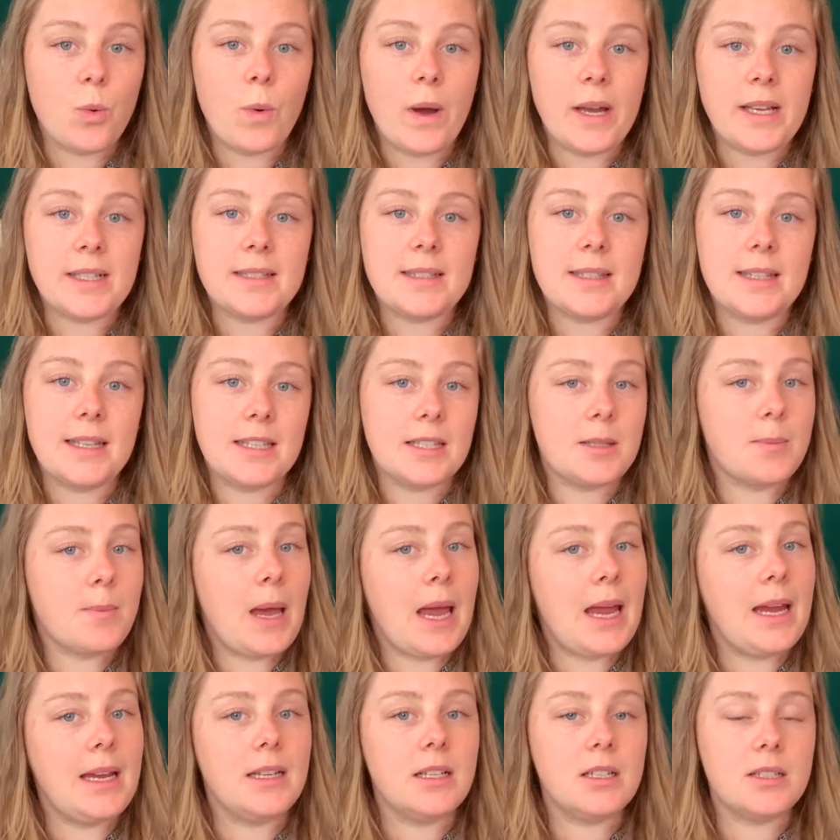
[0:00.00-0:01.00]
waste less
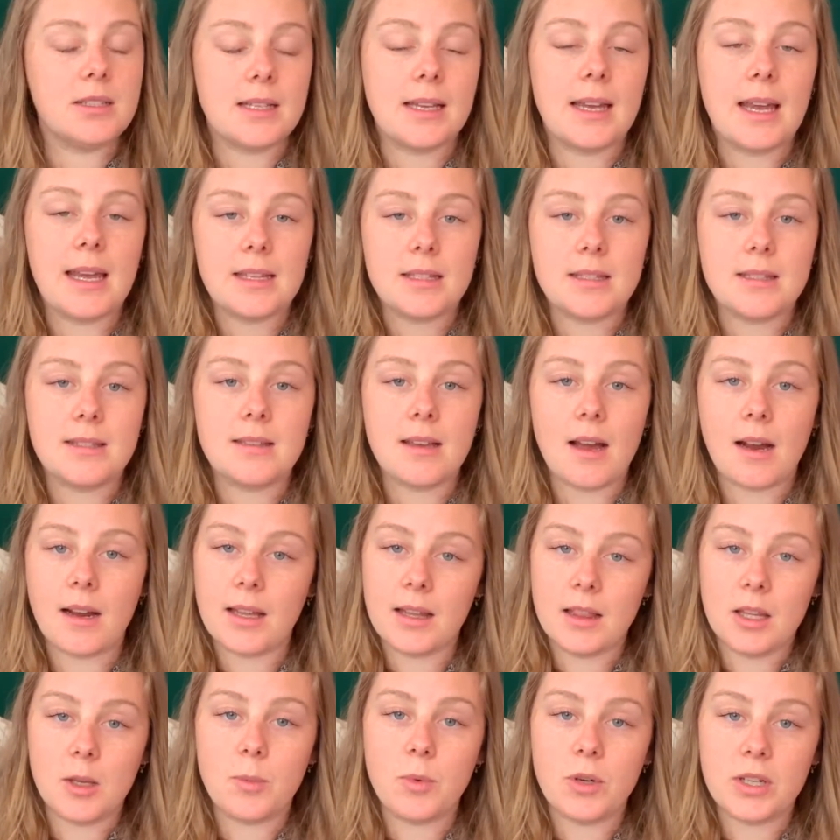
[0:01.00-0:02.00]
paint because it gets stuck
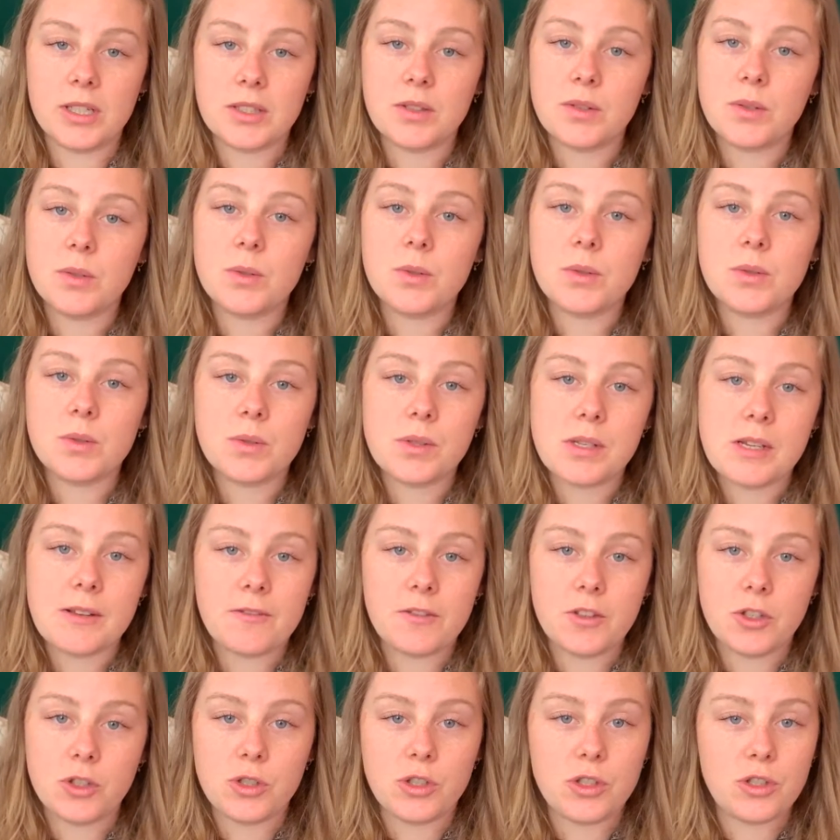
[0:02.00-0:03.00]
in the bristles
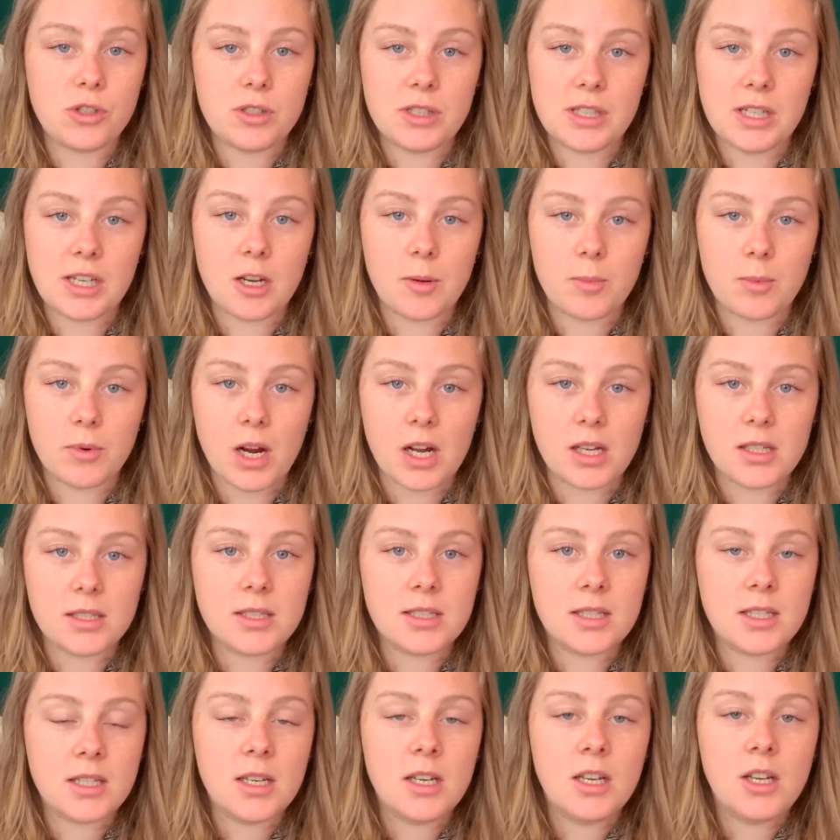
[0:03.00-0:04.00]
if you're using a
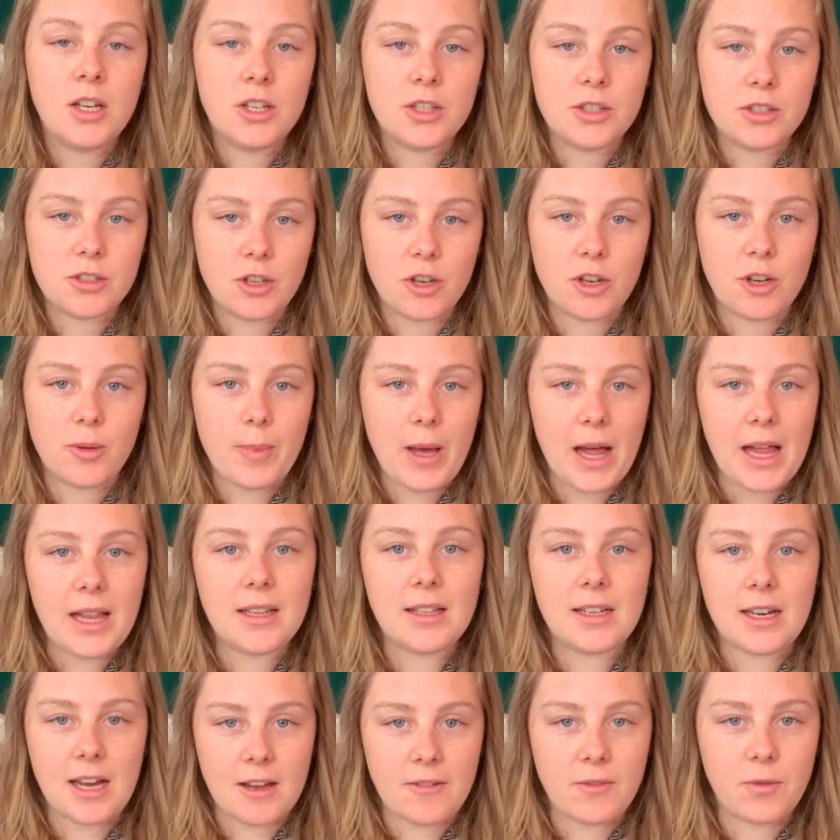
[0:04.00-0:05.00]
brush. So a palette
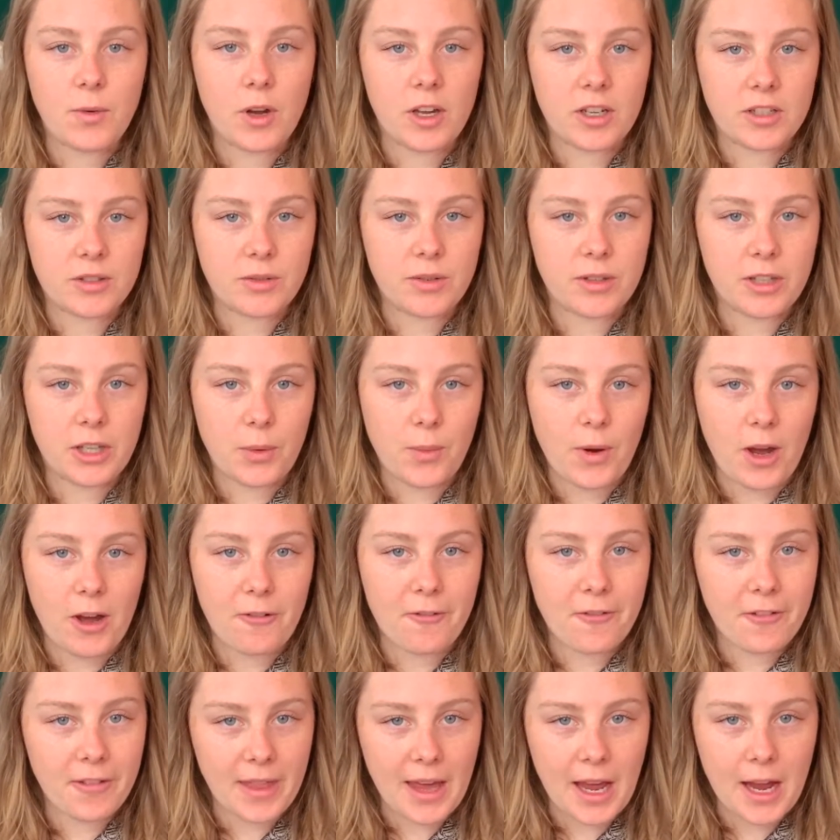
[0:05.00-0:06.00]
knife works really well
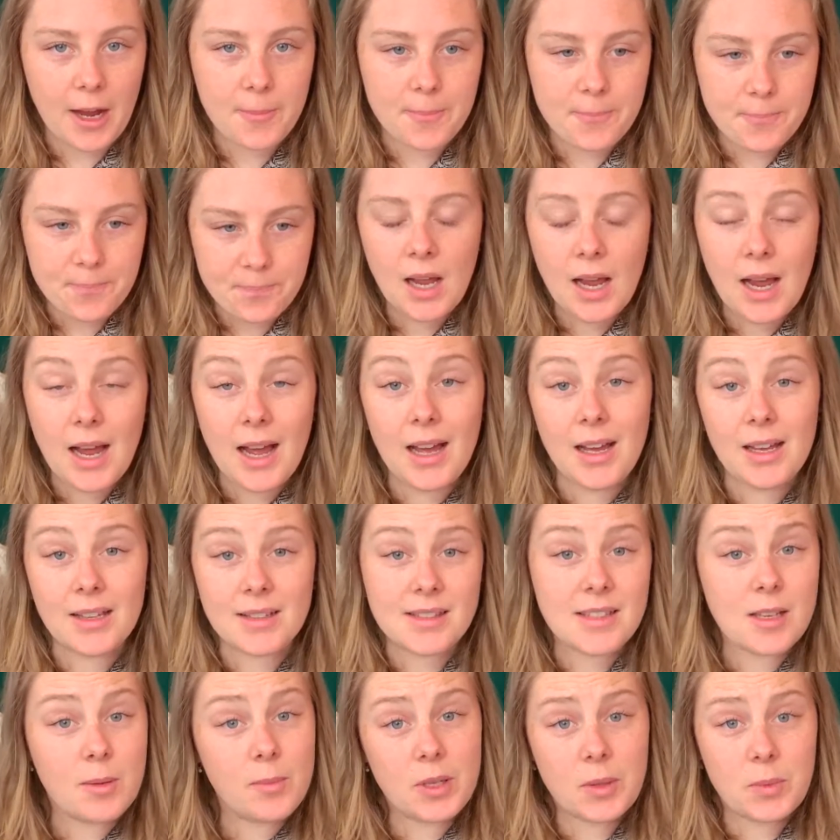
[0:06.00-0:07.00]
for that.
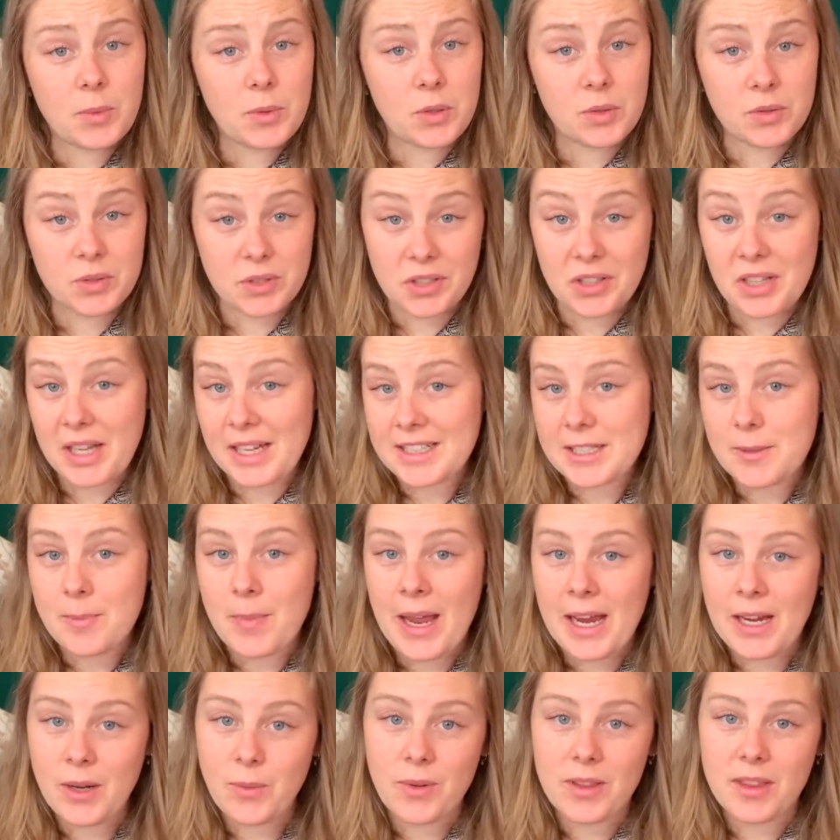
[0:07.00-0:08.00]
Some people also like to
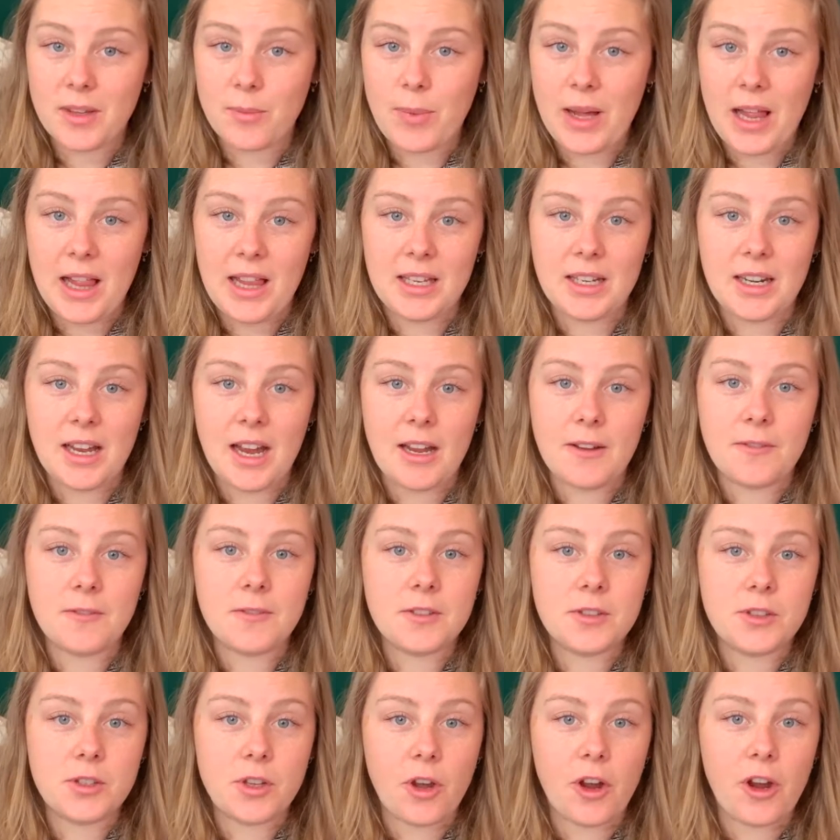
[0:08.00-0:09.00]
paint with a palette knife.
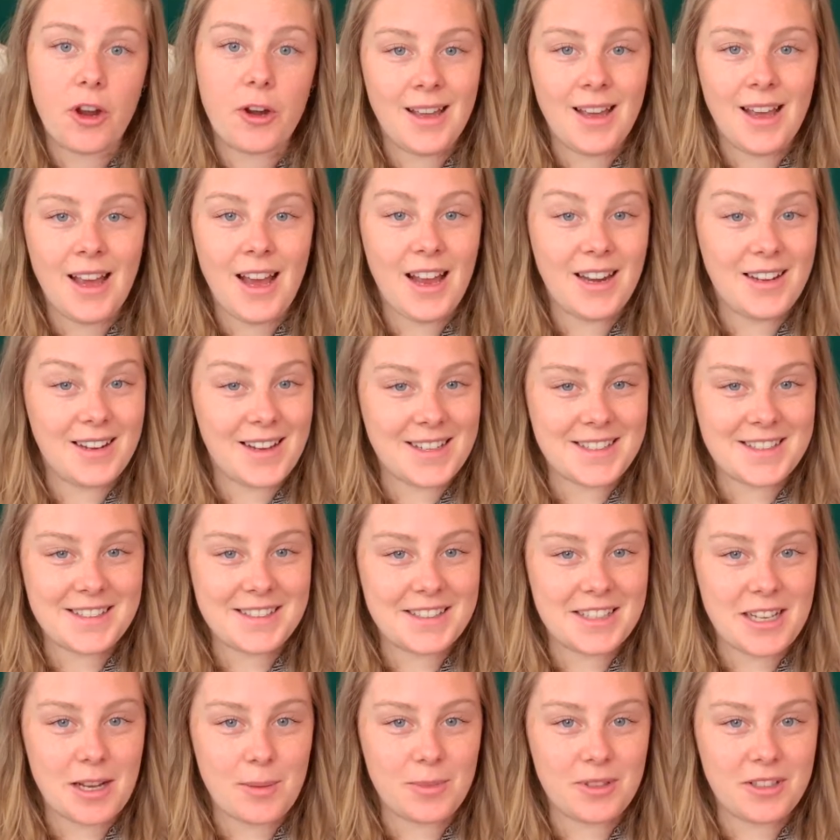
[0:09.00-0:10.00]
So a nice
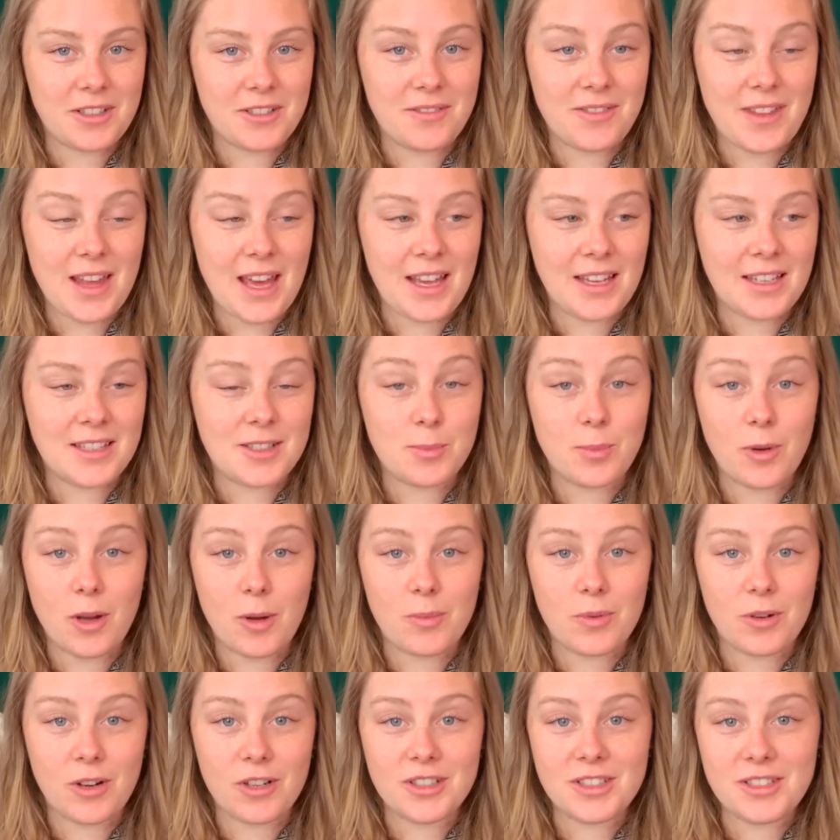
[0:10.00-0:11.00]
example of that is
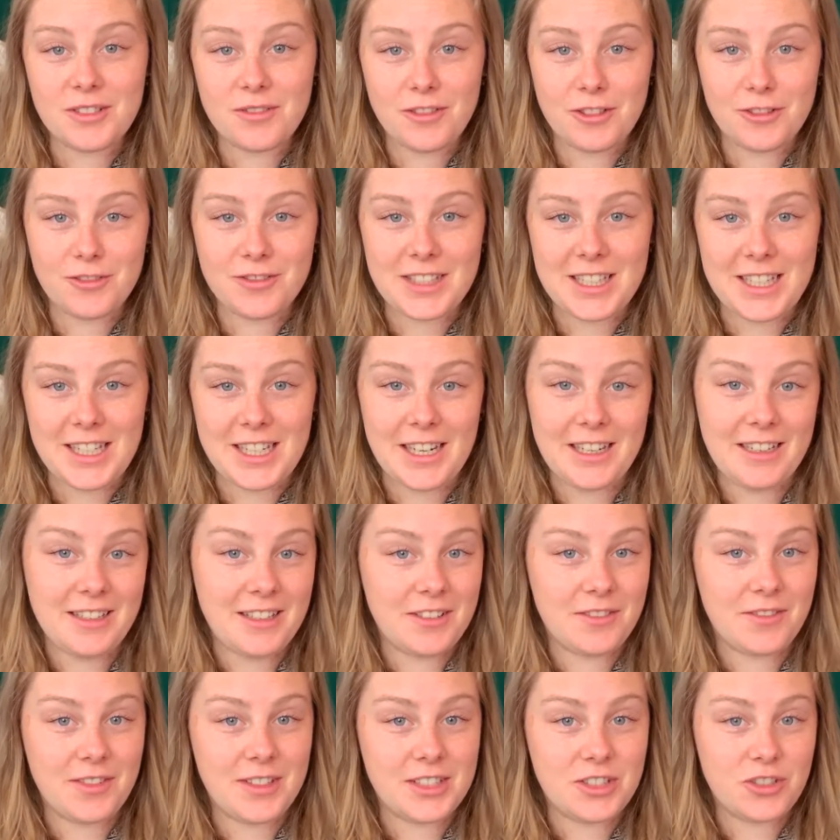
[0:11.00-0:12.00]
Bob Ross. If you've seen any
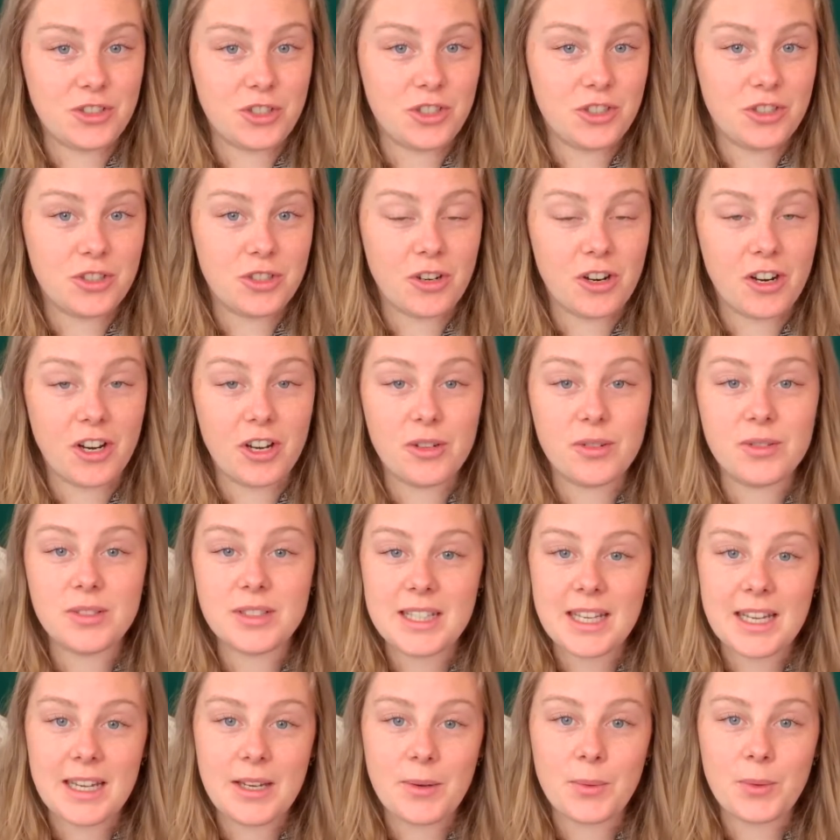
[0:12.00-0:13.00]
of his
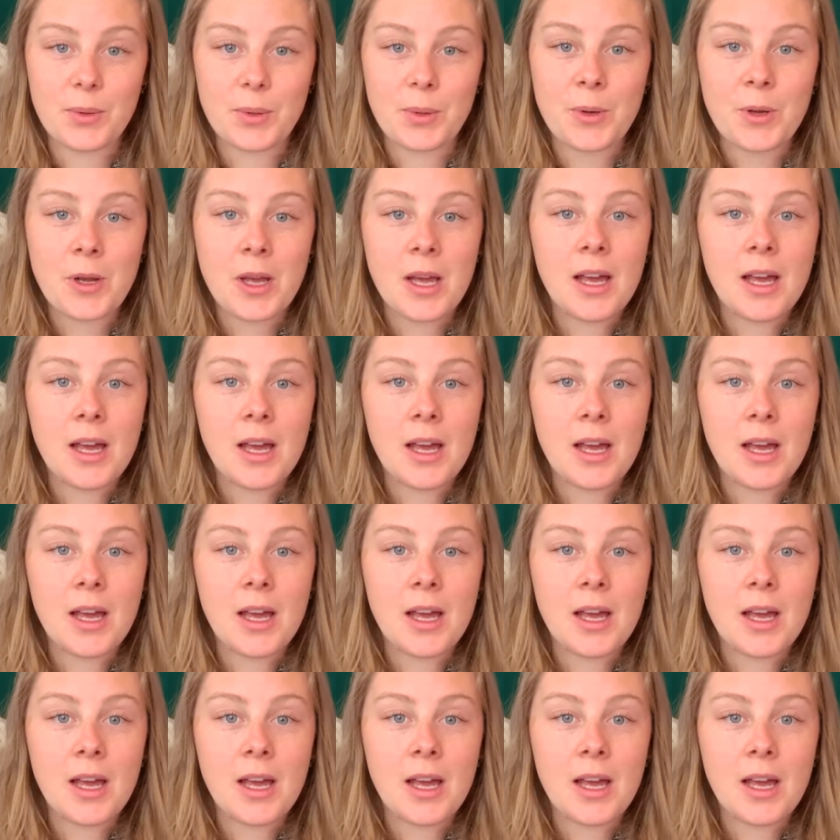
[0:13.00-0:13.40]
tutorials, he will